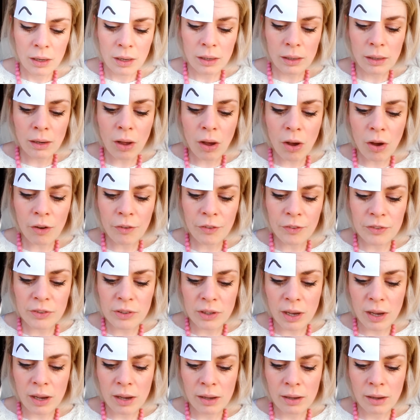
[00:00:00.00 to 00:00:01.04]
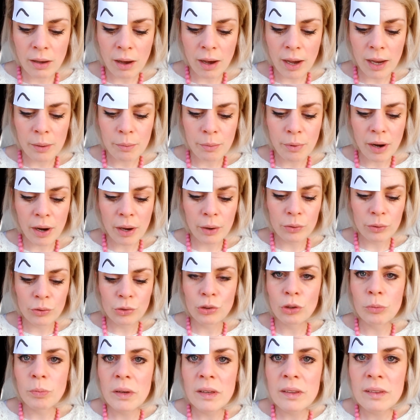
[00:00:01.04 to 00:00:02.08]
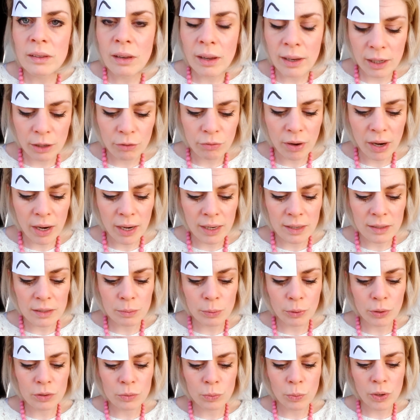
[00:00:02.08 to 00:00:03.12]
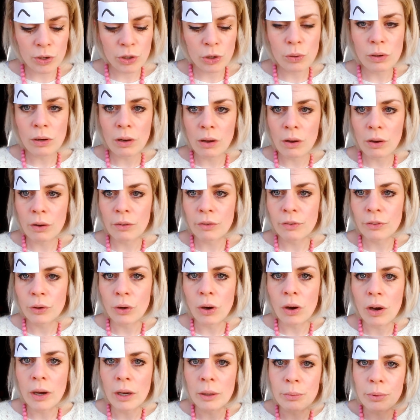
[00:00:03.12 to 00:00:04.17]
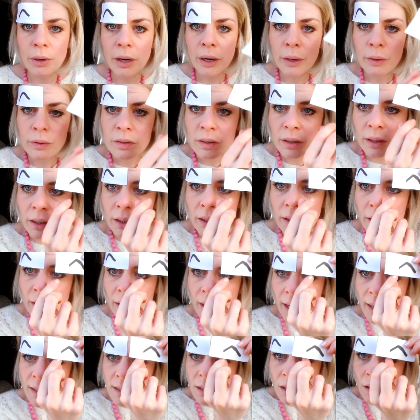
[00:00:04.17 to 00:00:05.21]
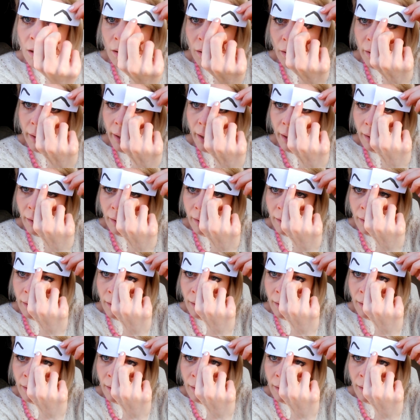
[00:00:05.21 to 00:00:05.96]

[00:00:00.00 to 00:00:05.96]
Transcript: laughter eyebrows should be slightly raised because when you laugh, your eyebrows get higher.